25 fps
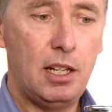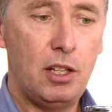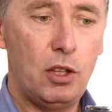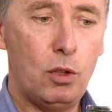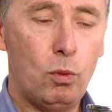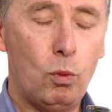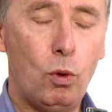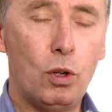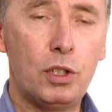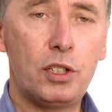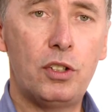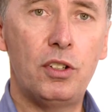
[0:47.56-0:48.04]

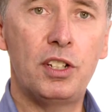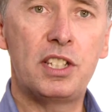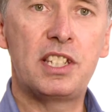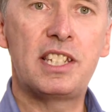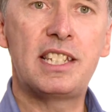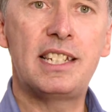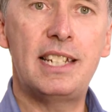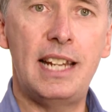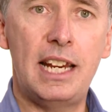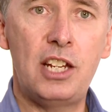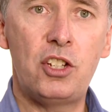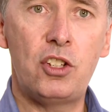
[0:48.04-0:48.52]
the water is
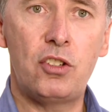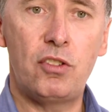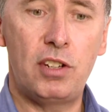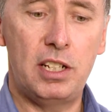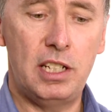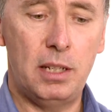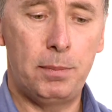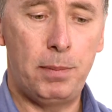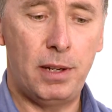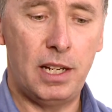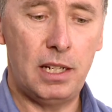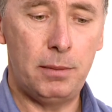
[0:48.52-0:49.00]
stationary
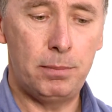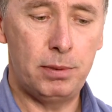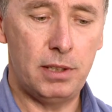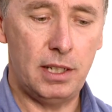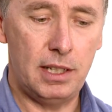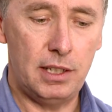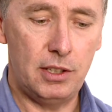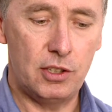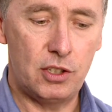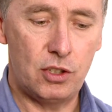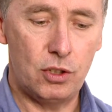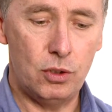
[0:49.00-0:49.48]
in the
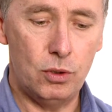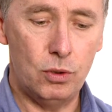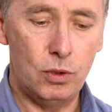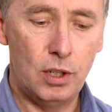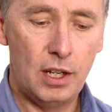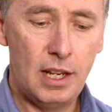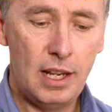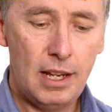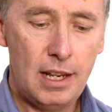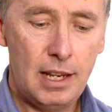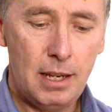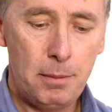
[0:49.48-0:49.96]
pipeline. So
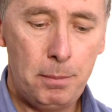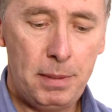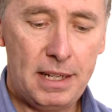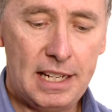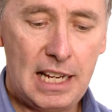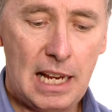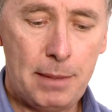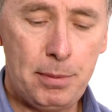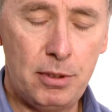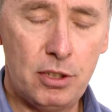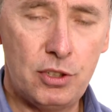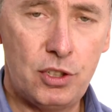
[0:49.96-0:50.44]

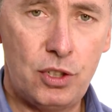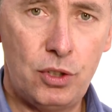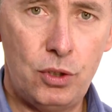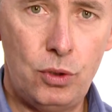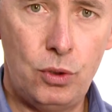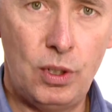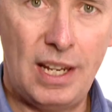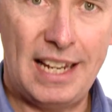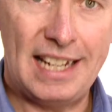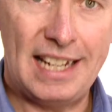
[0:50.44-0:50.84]
being able to